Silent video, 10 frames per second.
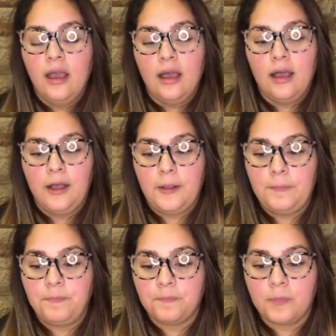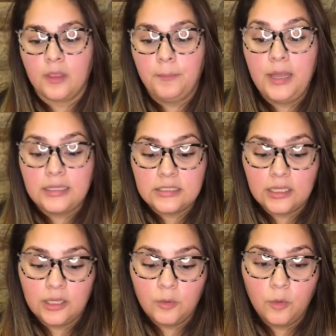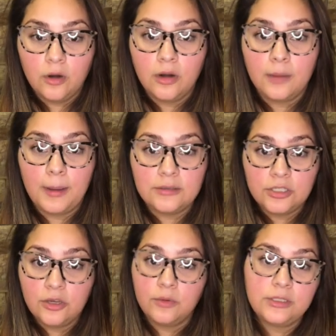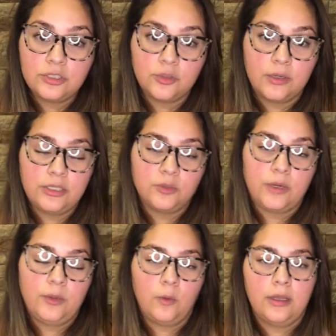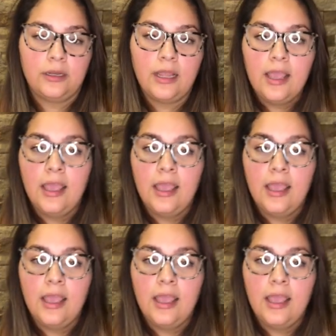But we're about to go into 2021,